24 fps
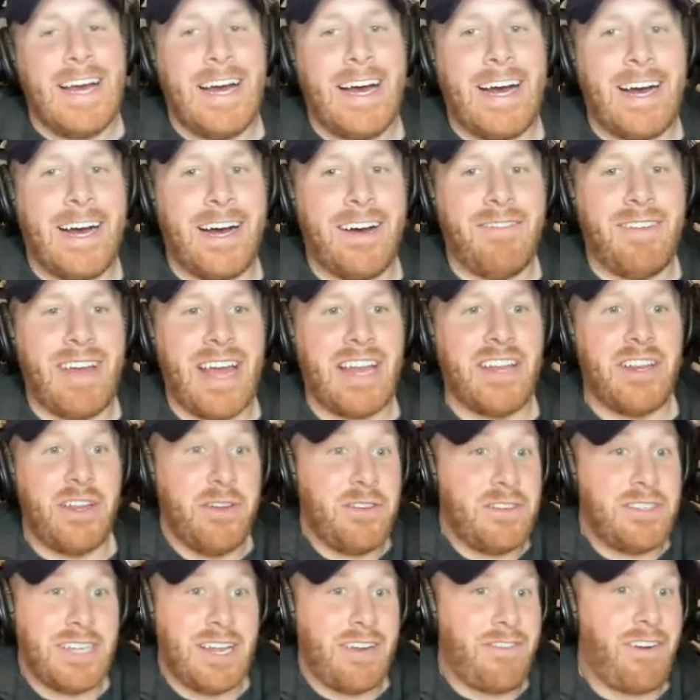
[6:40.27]
And
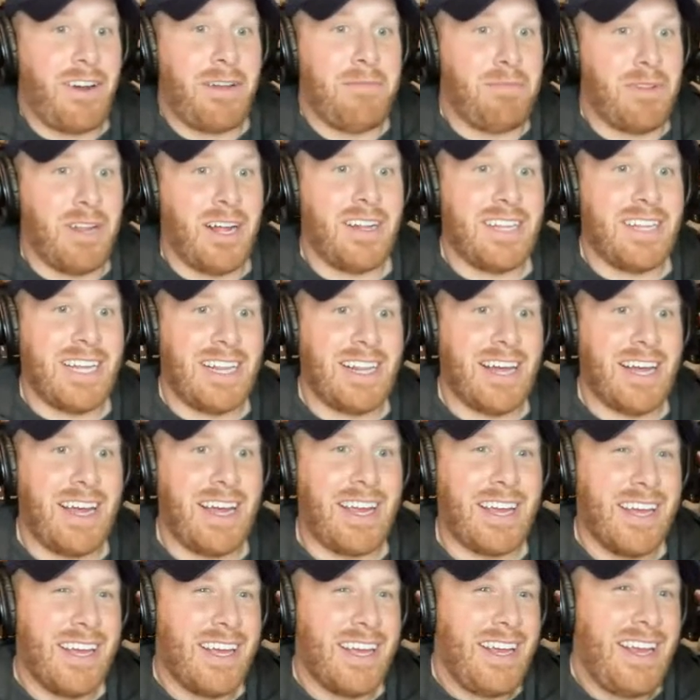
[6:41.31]
you said very bluntly,
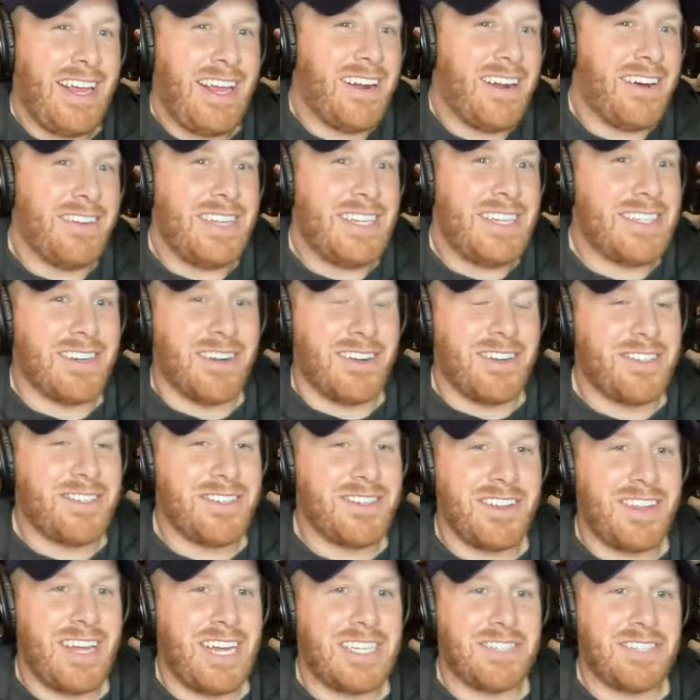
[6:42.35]
like, this
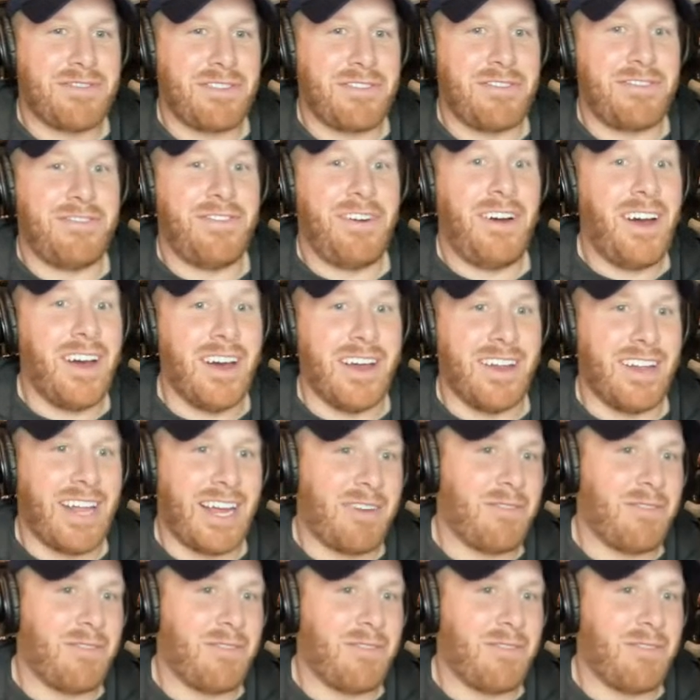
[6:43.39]
All-Star thing's for fun.